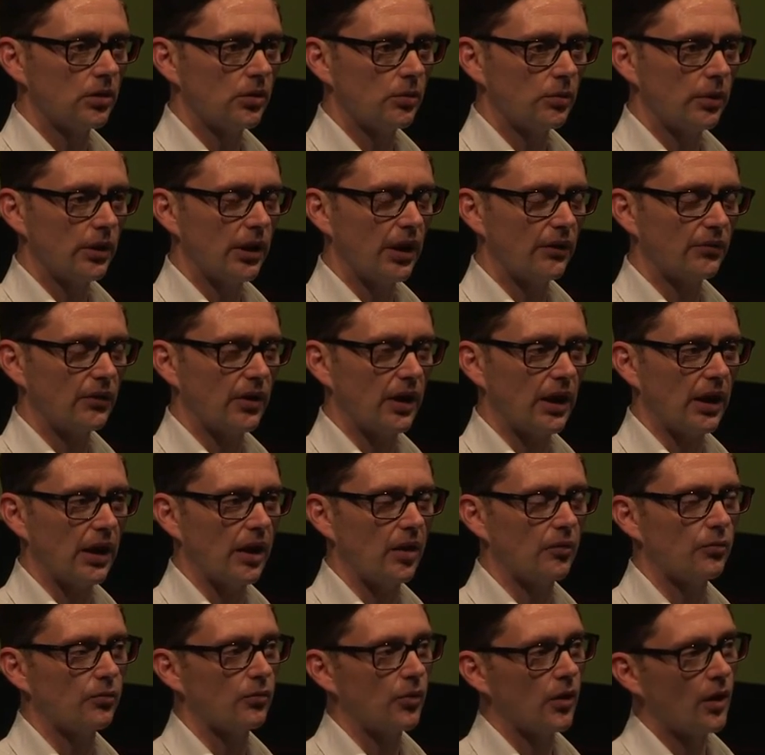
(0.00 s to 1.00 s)
We have to
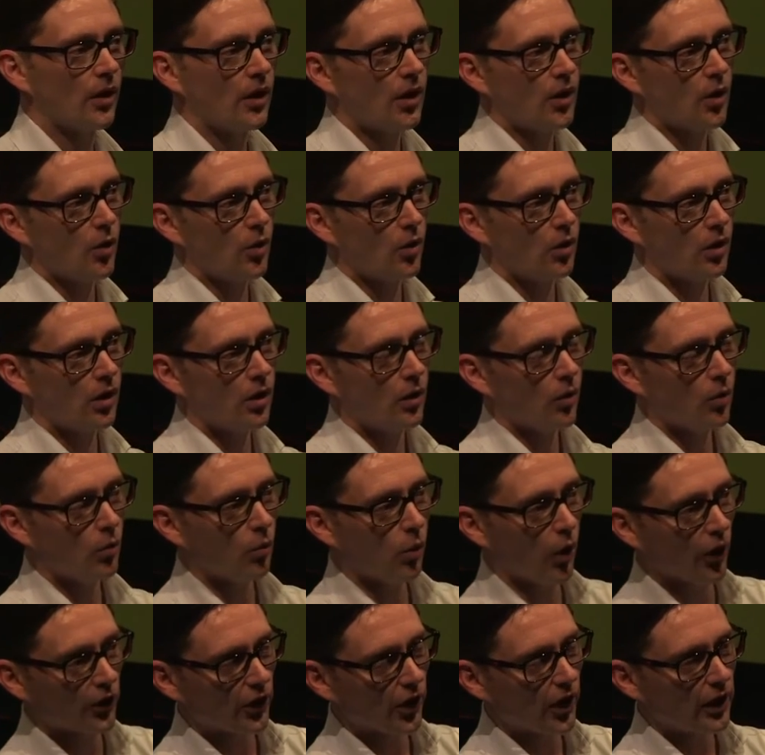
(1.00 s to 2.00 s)
have
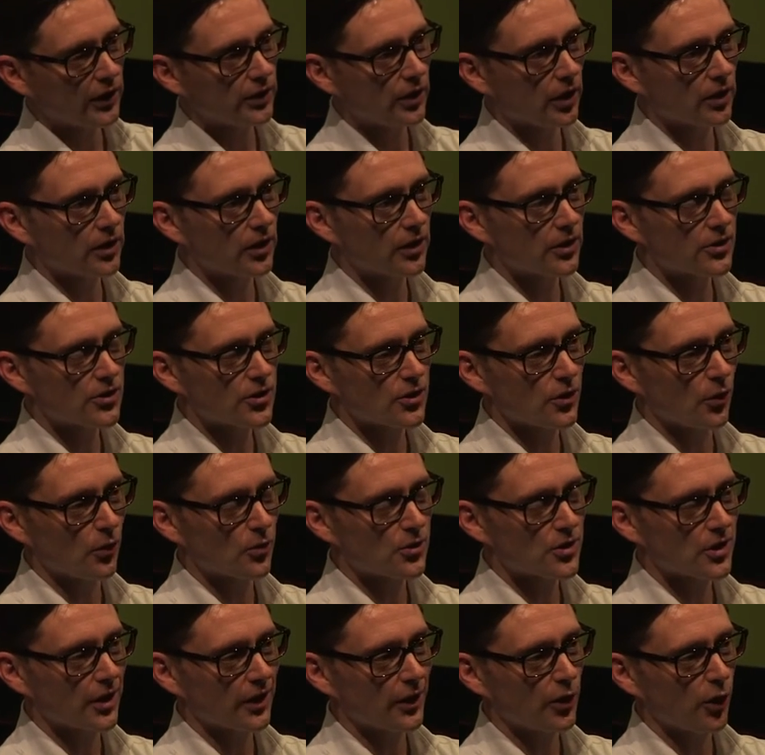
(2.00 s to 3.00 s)
one eye like a Gestalt
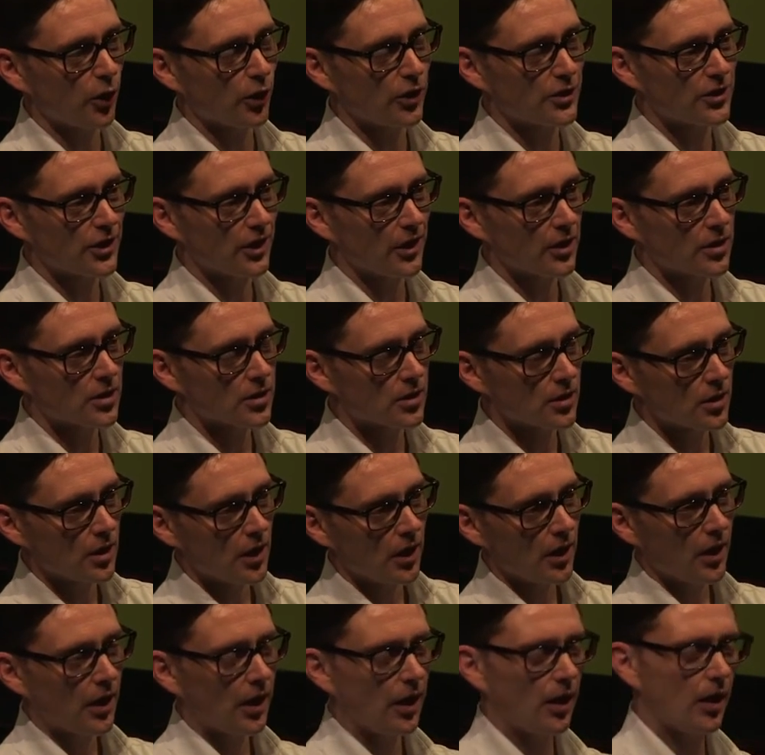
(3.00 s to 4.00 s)
psychologist
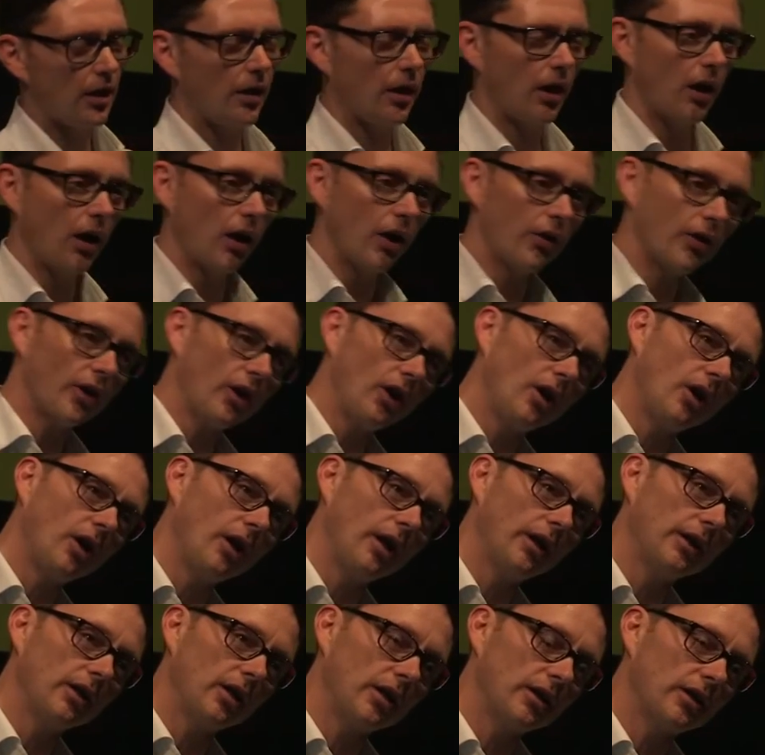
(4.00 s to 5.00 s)
and the other
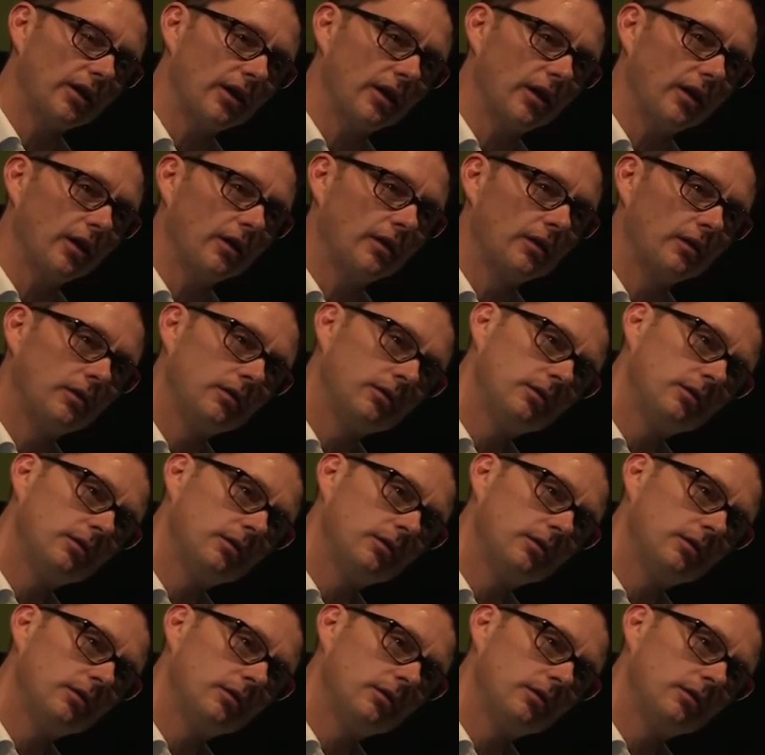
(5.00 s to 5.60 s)
eye like a